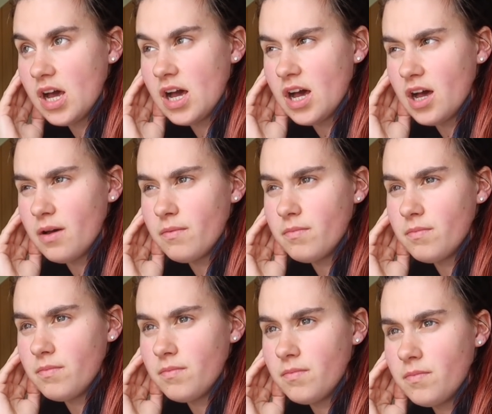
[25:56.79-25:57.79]

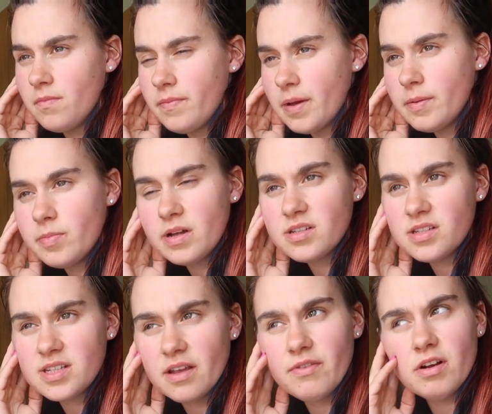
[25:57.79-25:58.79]
um, baby bell
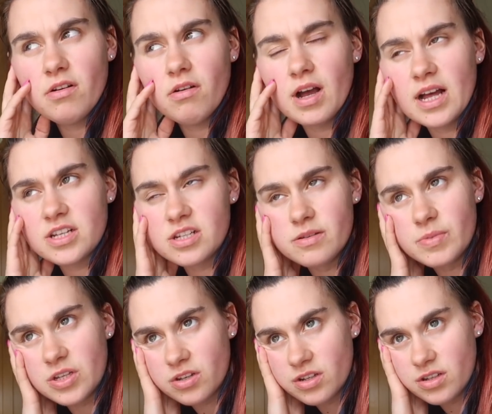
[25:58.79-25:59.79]
didn't take very long actually
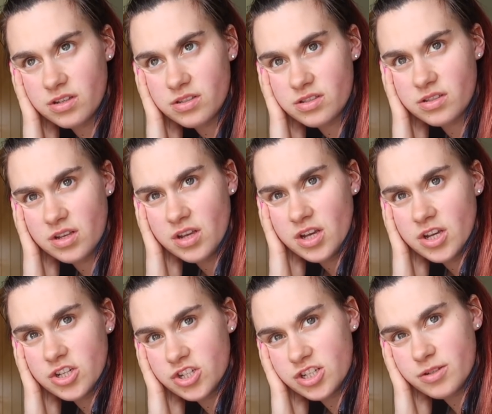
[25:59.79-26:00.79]
because
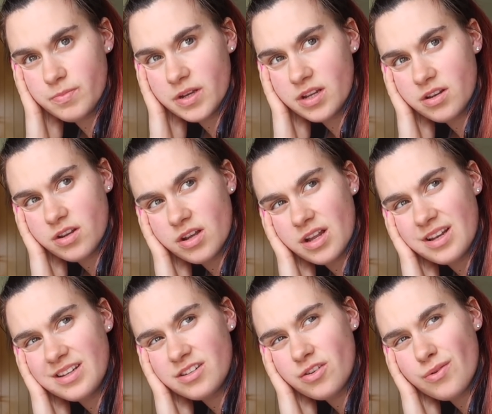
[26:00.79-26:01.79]
she's been
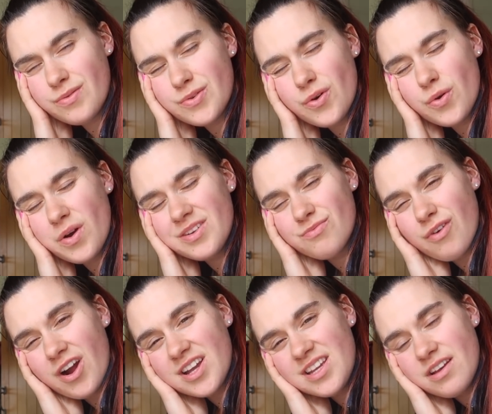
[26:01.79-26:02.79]
not not quite
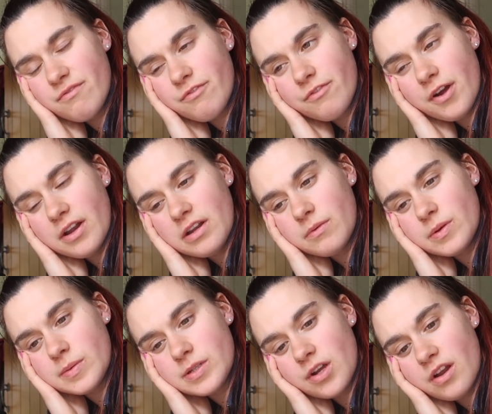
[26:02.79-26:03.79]
right in front and
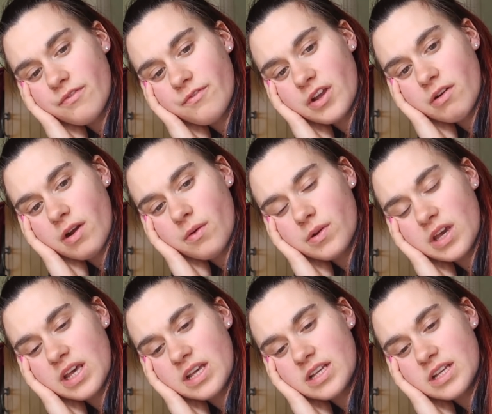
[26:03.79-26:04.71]
we've been trying to figure out what it